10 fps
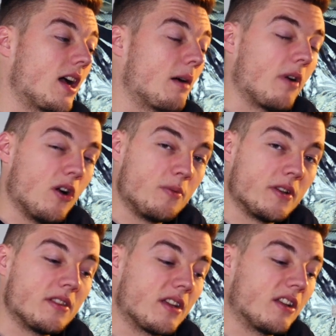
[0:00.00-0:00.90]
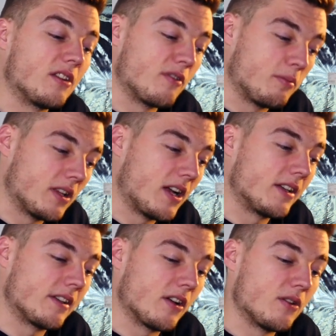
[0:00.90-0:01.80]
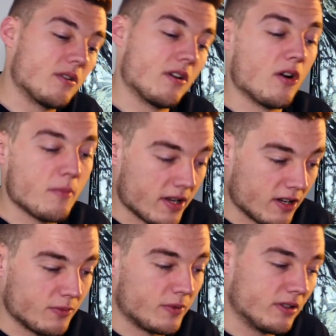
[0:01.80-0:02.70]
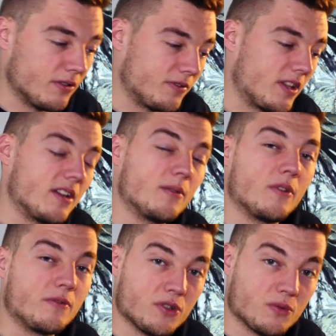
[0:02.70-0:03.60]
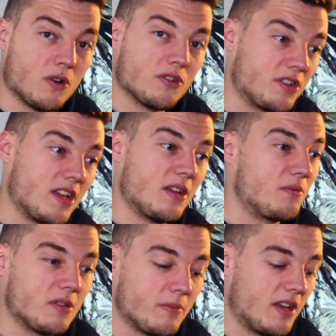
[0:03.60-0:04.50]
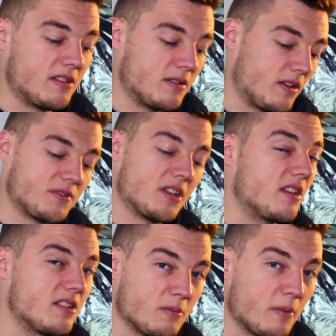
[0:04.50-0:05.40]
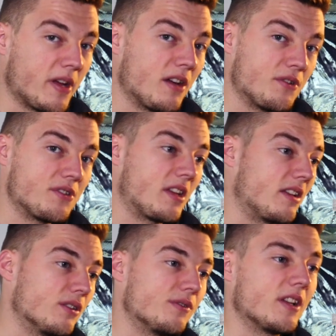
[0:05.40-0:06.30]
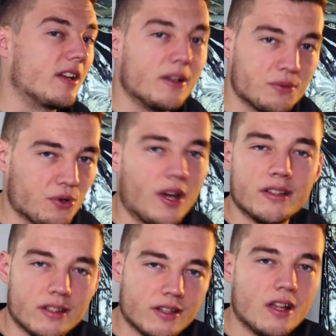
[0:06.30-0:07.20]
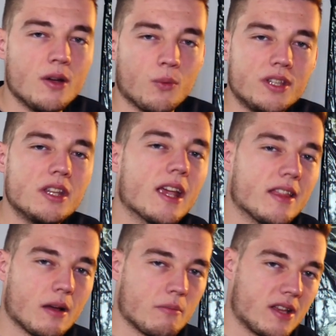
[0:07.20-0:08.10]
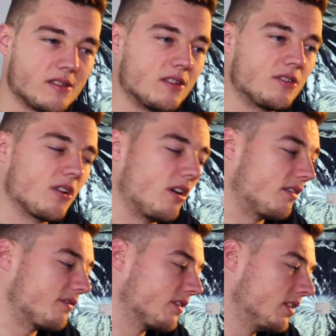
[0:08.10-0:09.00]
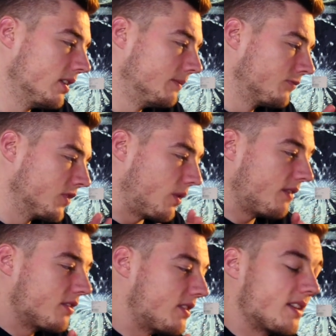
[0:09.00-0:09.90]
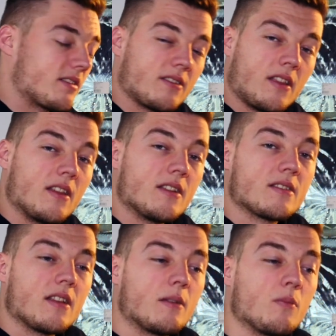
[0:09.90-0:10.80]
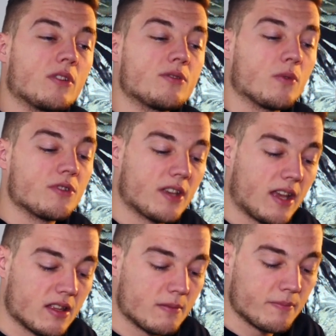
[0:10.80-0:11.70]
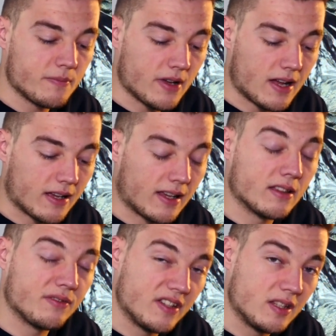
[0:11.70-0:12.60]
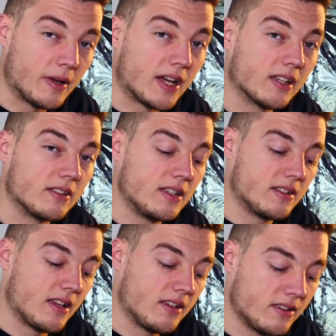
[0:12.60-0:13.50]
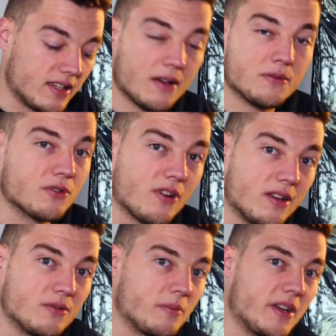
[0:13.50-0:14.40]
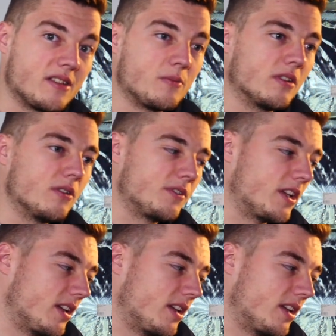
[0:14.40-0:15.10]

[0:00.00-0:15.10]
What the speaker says: I'm hoping they're going to reply and go, oh my god, we loved it, we've just watched it, it was amazing, I've sent it to my parents, they loved it, it was great. When you get that message of, so after this I send this, and then once I get the feedback and they say, yeah, it was great, it was amazing, we loved